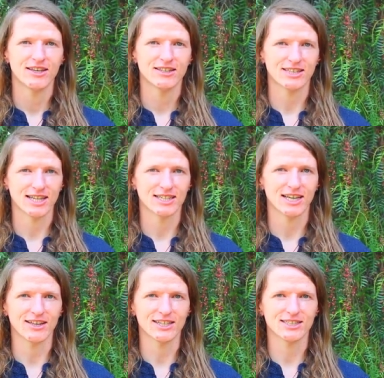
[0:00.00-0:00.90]

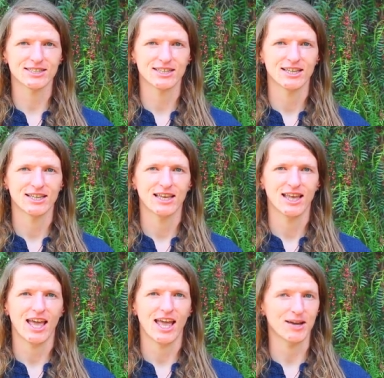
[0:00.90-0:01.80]
psychedelics.
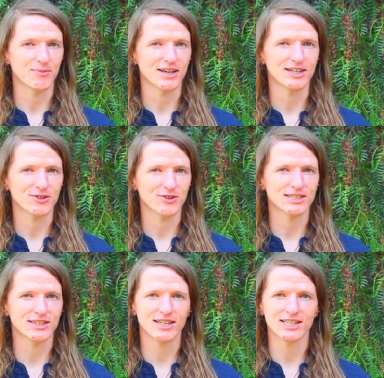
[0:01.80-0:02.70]
And I'm not
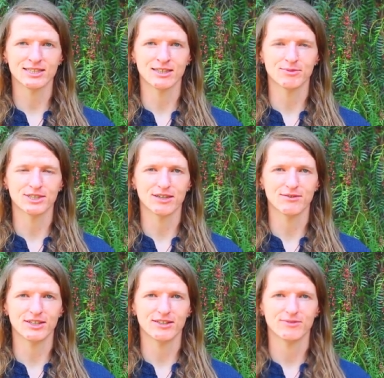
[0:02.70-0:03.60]
endorsing the consumption
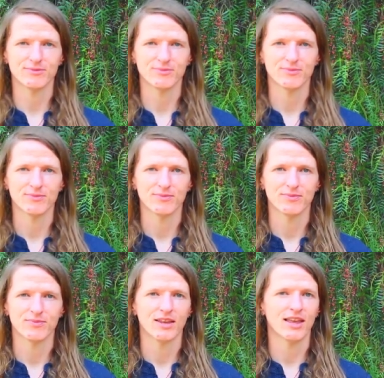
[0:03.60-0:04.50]
of it.
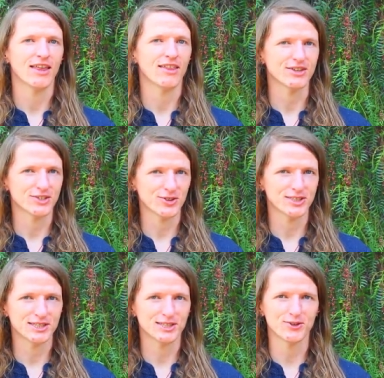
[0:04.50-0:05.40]
The
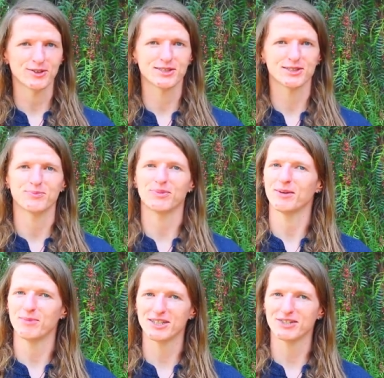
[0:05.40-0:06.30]
choice is yours, but
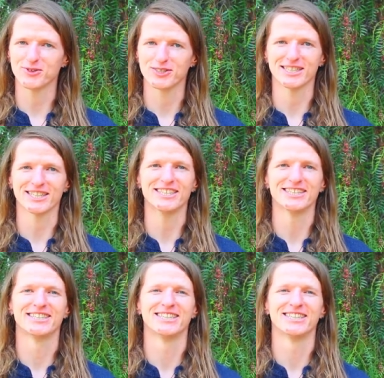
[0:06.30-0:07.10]
I'm not endorsing it.